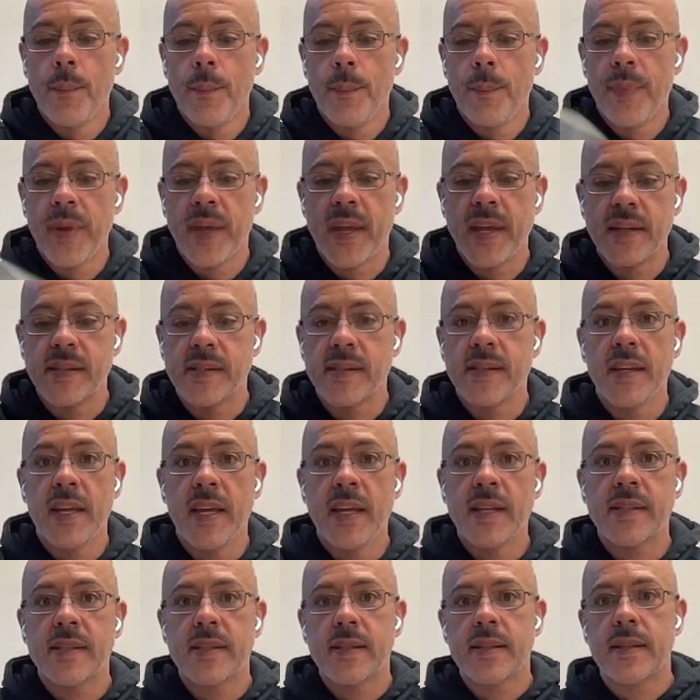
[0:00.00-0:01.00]
because
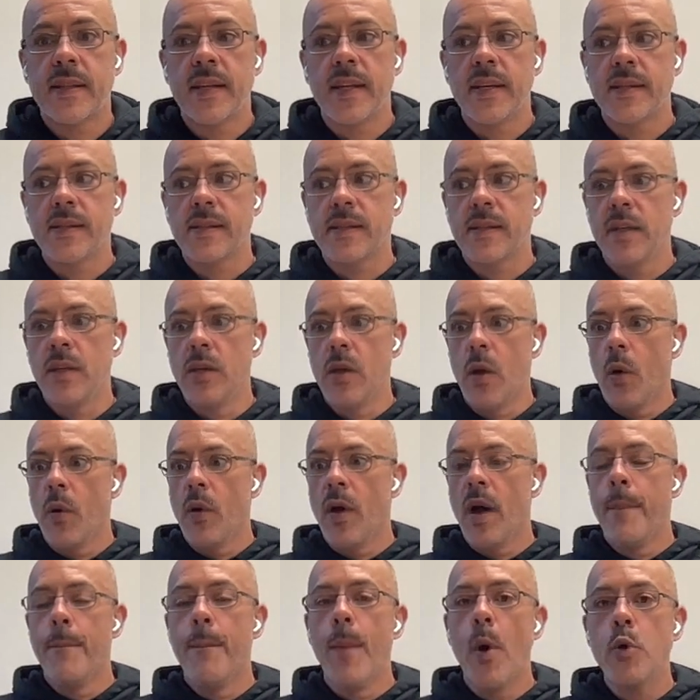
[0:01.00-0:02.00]
it's this
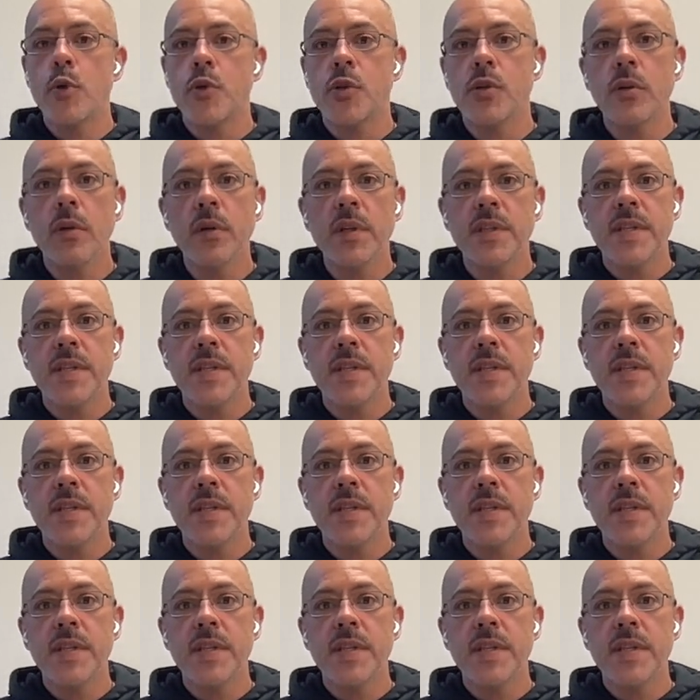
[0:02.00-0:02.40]
emotional